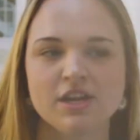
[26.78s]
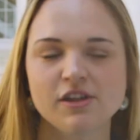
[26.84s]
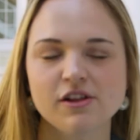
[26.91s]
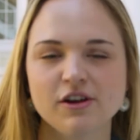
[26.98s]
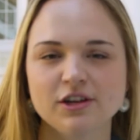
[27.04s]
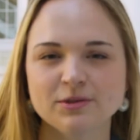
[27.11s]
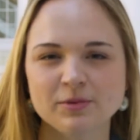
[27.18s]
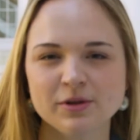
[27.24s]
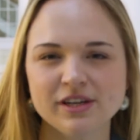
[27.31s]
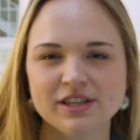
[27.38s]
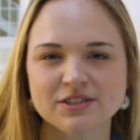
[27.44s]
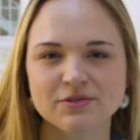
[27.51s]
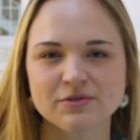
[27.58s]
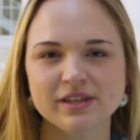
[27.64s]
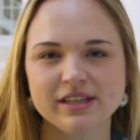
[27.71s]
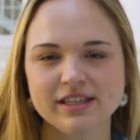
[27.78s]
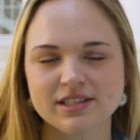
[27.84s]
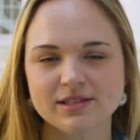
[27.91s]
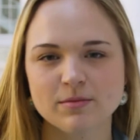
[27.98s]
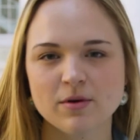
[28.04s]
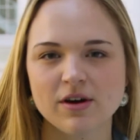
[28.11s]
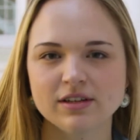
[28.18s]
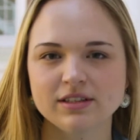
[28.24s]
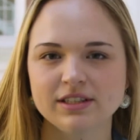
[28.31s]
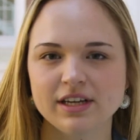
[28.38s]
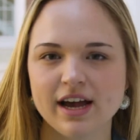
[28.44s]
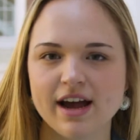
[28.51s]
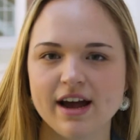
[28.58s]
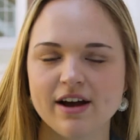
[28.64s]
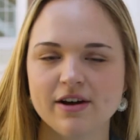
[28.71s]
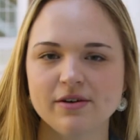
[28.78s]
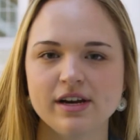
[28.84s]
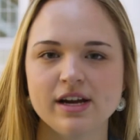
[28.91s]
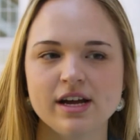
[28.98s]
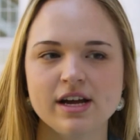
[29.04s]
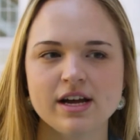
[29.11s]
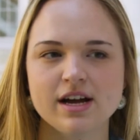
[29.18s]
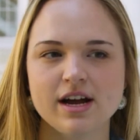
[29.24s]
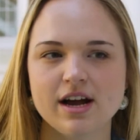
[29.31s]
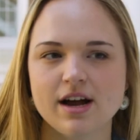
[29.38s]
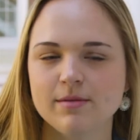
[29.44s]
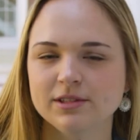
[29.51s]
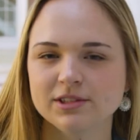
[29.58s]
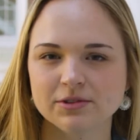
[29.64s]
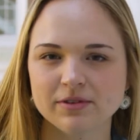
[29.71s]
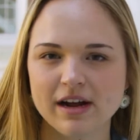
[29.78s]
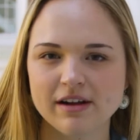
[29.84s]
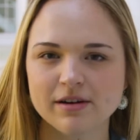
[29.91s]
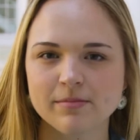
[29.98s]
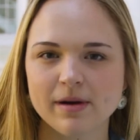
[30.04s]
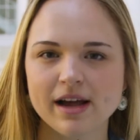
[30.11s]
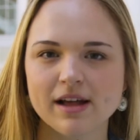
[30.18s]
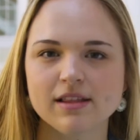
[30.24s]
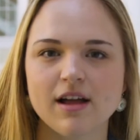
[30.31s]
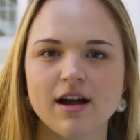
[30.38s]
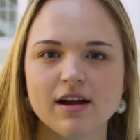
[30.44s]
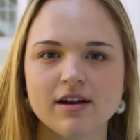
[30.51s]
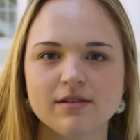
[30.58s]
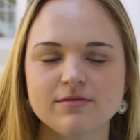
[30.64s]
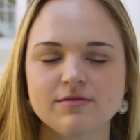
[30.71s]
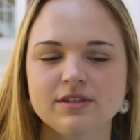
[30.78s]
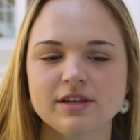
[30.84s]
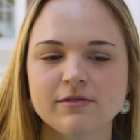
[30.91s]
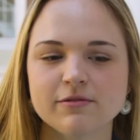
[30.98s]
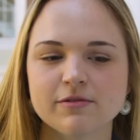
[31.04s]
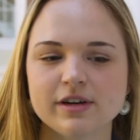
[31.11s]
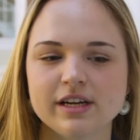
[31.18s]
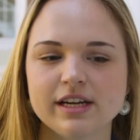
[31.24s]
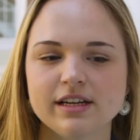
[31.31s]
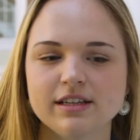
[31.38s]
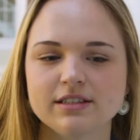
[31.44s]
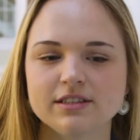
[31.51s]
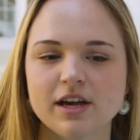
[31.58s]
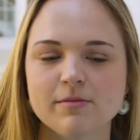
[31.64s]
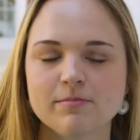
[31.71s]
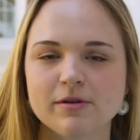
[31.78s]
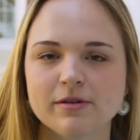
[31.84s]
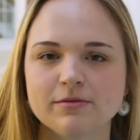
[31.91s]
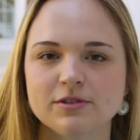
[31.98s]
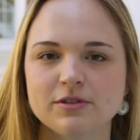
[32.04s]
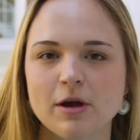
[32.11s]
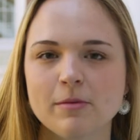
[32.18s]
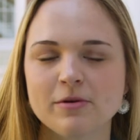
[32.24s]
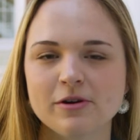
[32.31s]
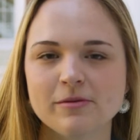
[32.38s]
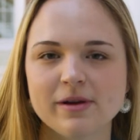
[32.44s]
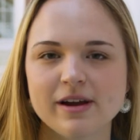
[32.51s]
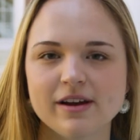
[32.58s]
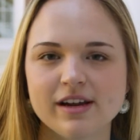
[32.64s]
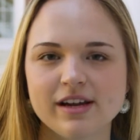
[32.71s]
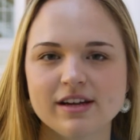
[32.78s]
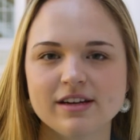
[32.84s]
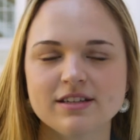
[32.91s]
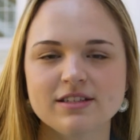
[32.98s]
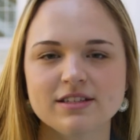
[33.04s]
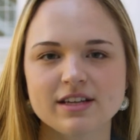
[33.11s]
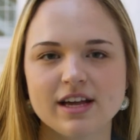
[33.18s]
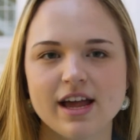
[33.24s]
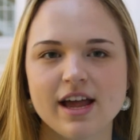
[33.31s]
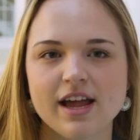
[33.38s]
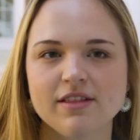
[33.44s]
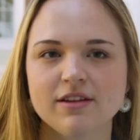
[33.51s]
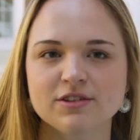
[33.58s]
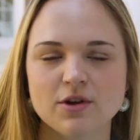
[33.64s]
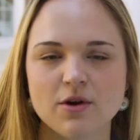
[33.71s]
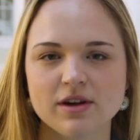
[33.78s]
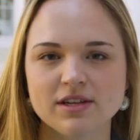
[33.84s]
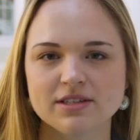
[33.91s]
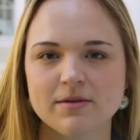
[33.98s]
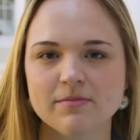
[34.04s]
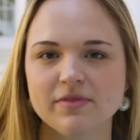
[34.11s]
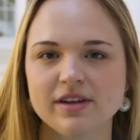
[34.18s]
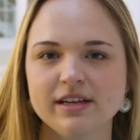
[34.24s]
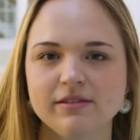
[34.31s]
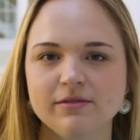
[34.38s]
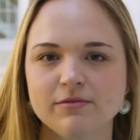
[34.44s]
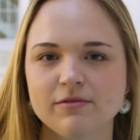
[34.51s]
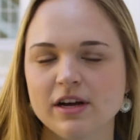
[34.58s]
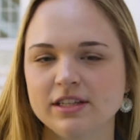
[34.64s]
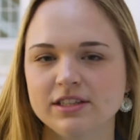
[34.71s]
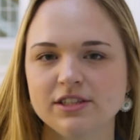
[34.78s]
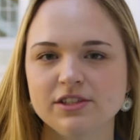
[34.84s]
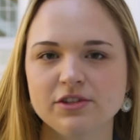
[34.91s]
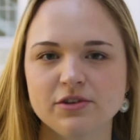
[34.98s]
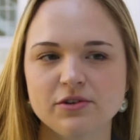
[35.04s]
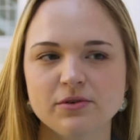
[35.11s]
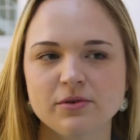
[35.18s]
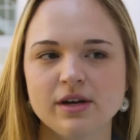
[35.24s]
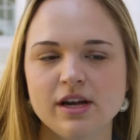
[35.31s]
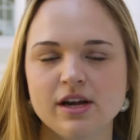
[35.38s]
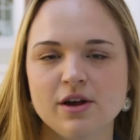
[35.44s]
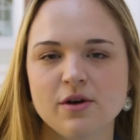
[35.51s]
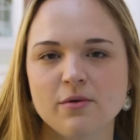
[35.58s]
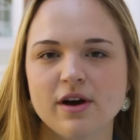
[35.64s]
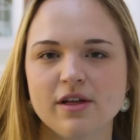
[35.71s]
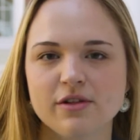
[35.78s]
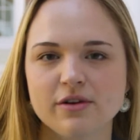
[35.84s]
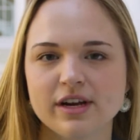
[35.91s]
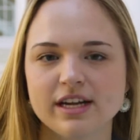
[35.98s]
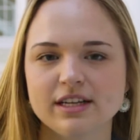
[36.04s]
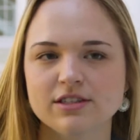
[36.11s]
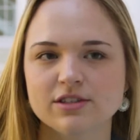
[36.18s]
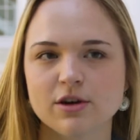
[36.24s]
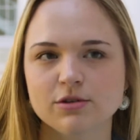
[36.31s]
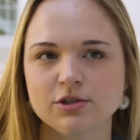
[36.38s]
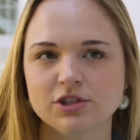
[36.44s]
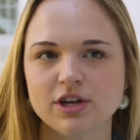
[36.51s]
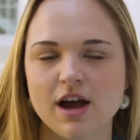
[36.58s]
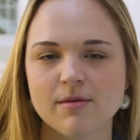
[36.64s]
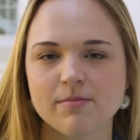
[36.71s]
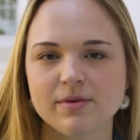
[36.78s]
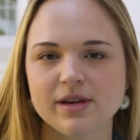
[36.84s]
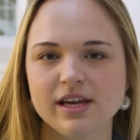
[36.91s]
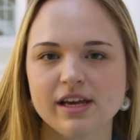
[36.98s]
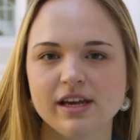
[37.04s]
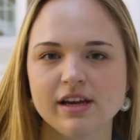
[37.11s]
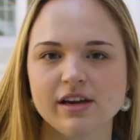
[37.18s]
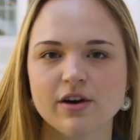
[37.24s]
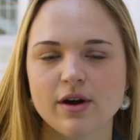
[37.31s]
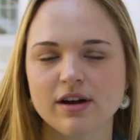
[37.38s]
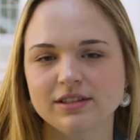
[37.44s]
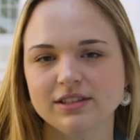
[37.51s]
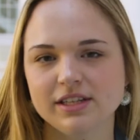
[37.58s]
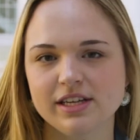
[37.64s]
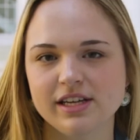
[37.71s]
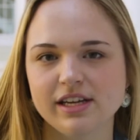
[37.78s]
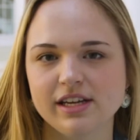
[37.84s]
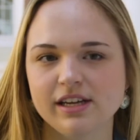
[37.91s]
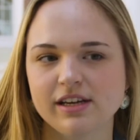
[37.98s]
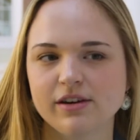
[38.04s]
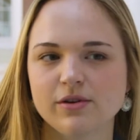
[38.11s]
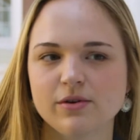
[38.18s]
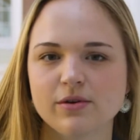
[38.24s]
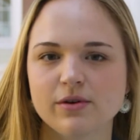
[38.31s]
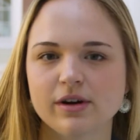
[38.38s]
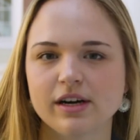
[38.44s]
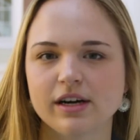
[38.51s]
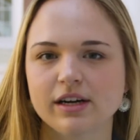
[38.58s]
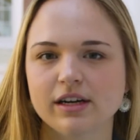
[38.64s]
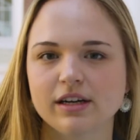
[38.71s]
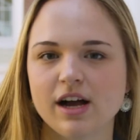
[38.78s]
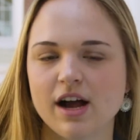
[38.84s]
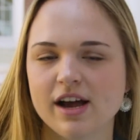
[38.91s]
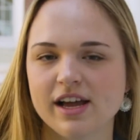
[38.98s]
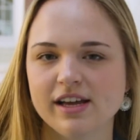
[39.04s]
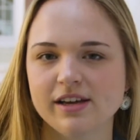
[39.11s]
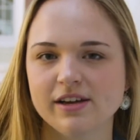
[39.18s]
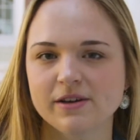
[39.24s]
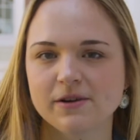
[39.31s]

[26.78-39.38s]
Clarksburg is a really small town. Um, it's surrounded by a lot of different type of suburb areas and there's always something fun to do, whether it's go shopping, go out to eat, or hike.